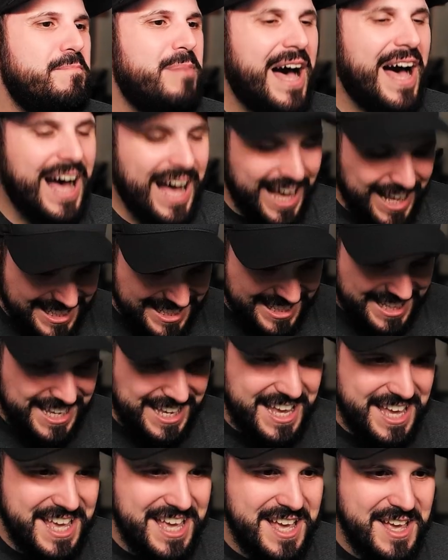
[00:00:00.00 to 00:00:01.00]

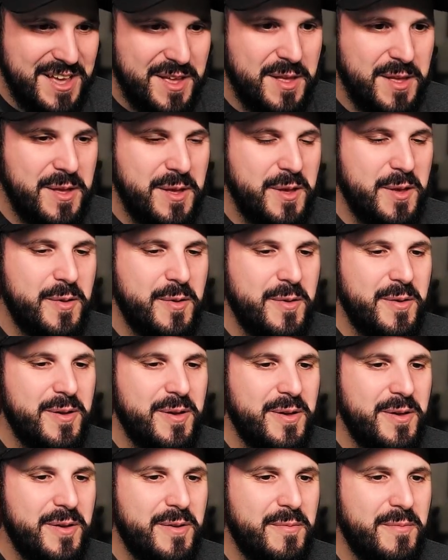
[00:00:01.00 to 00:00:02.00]
Polly
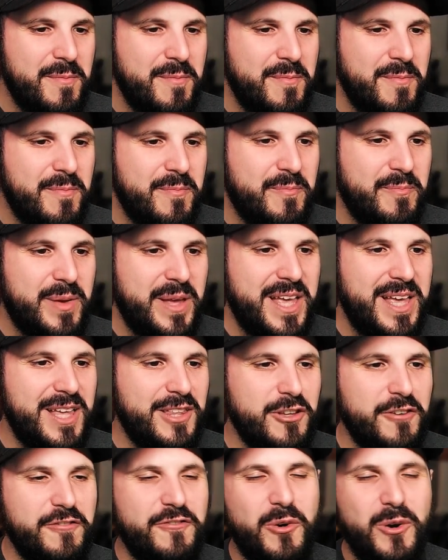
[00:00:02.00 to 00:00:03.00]

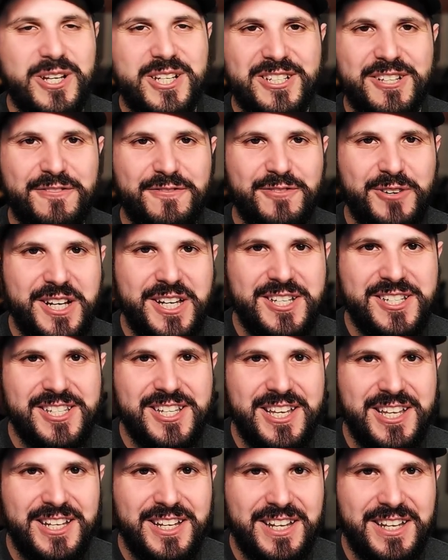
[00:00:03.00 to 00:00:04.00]
being the voice of
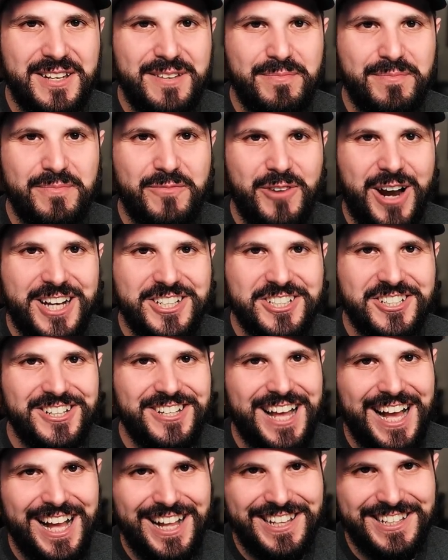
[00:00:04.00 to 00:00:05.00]
reason and
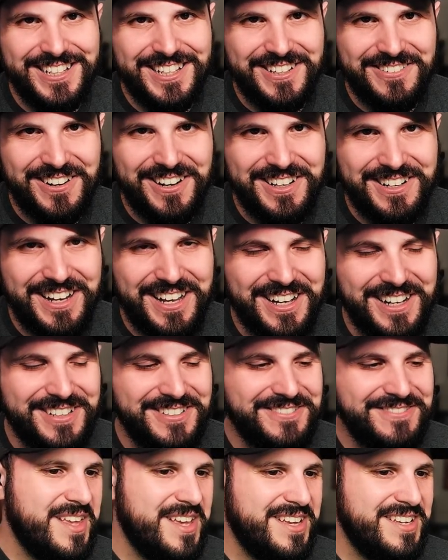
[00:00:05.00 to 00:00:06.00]
rationality right
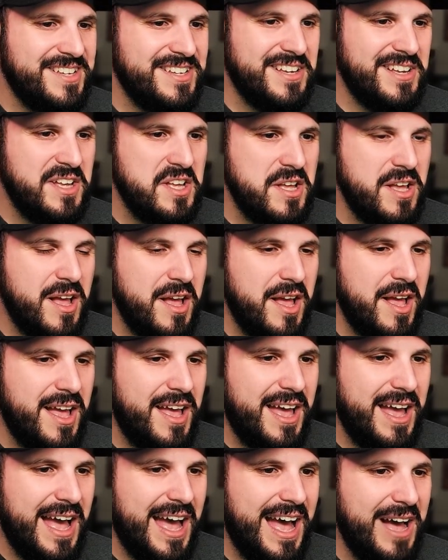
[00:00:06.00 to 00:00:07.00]
now.
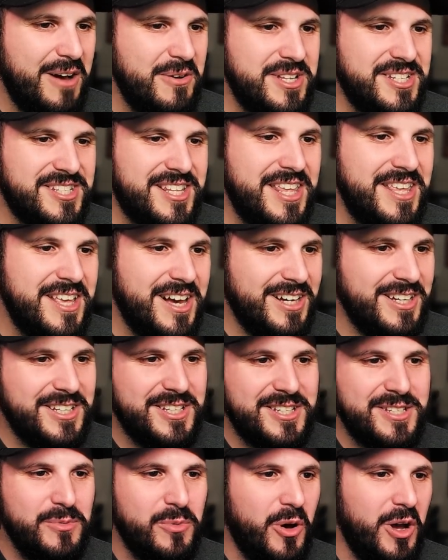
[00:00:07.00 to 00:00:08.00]
How is the
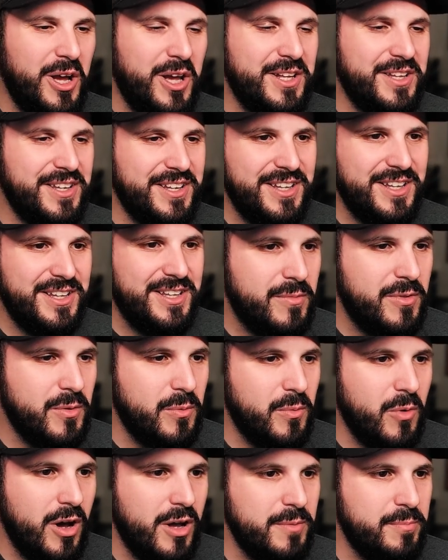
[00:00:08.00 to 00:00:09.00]
youngest one the
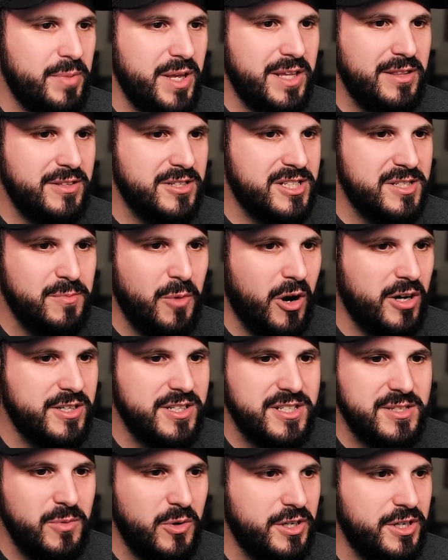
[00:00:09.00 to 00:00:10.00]
one being the
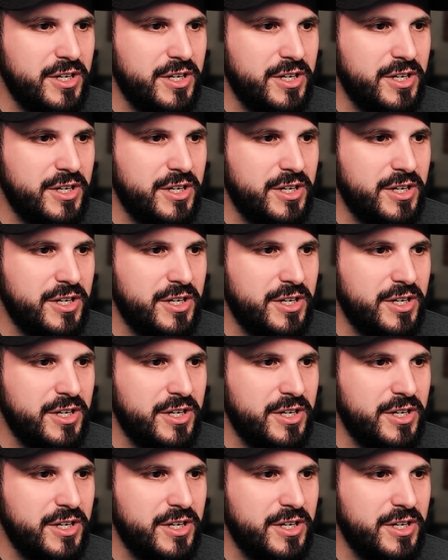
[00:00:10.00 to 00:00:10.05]
smartest one